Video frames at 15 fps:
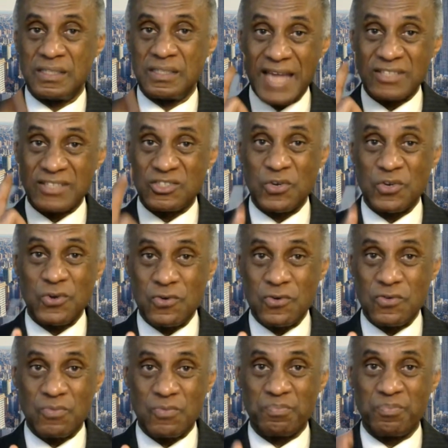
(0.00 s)
not
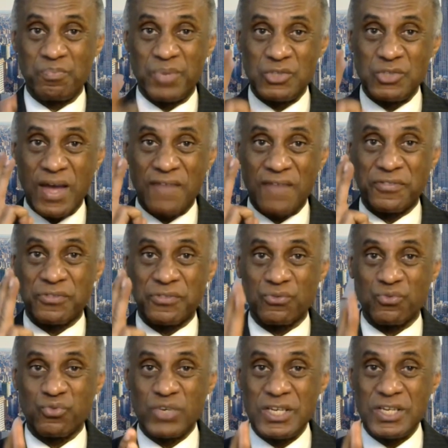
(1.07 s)
two, but you have
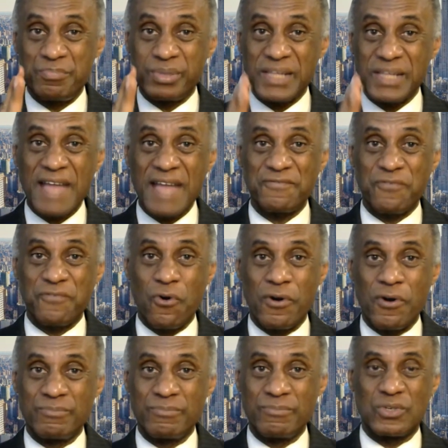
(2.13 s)
3
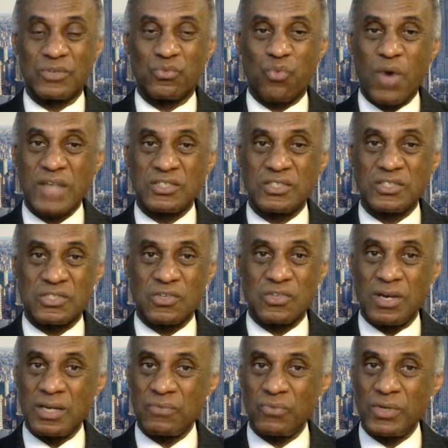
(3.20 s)
platforms you can watch us
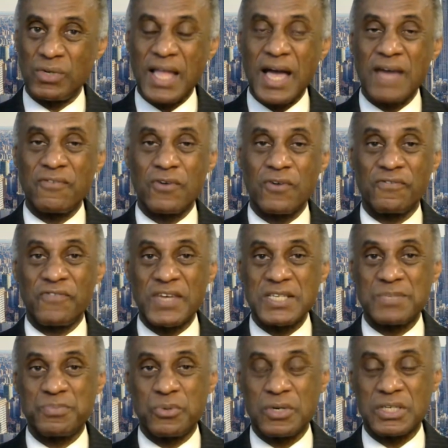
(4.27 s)
on. We're live on
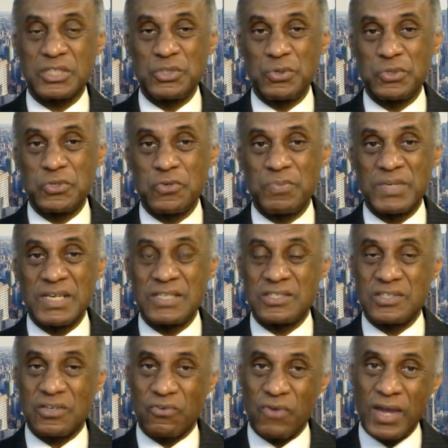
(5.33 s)
Facebook, YouTube, and
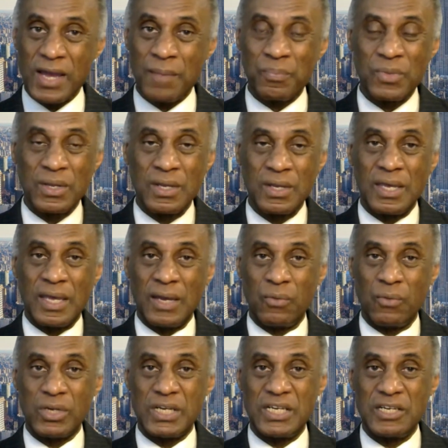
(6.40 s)
Instagram.
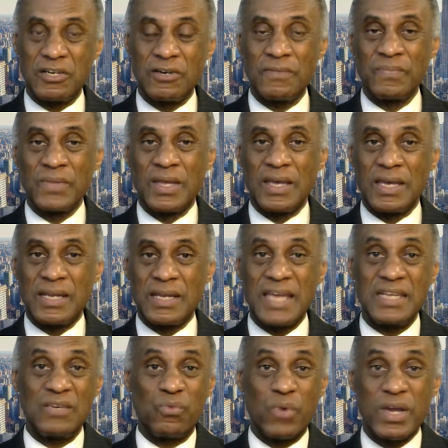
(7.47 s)
And we're here and
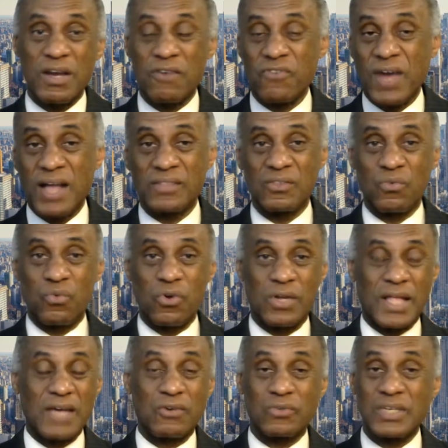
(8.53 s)
anywhere around the
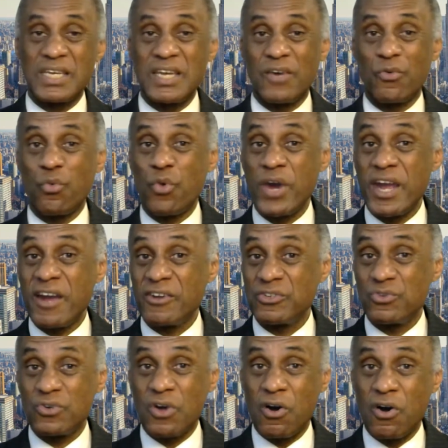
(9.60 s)
world. I don't care where
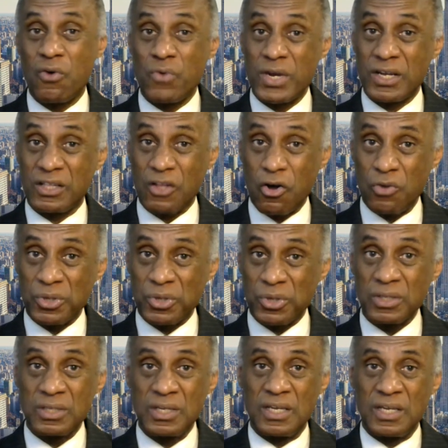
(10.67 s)
you go. We're
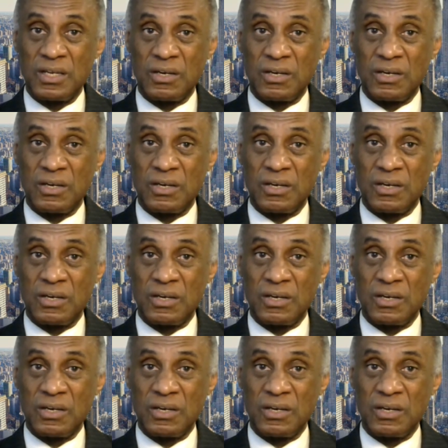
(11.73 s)
global.